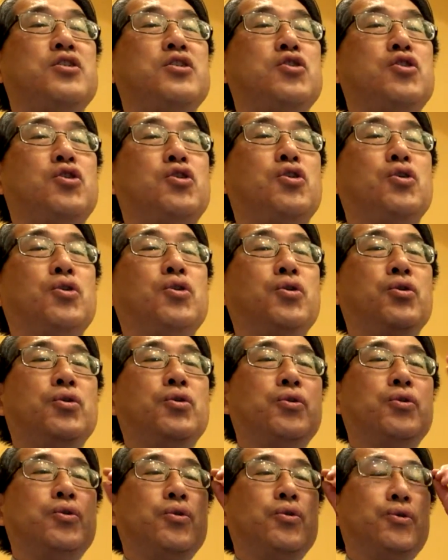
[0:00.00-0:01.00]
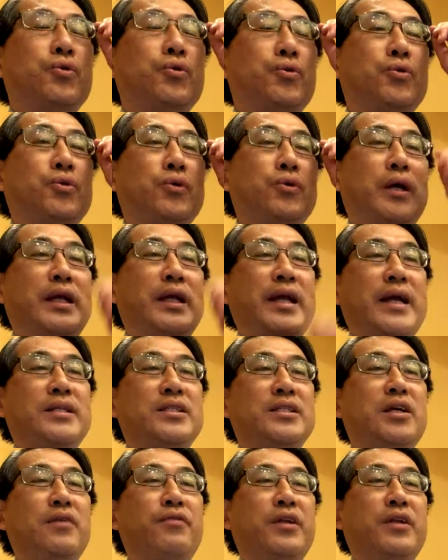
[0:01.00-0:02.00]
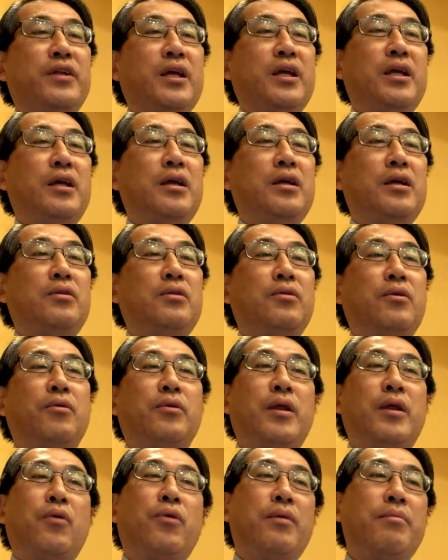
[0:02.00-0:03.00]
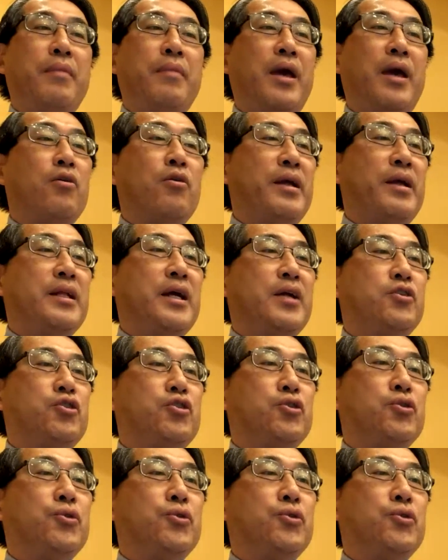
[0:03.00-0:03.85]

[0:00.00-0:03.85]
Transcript: to an activity that we may or may not do,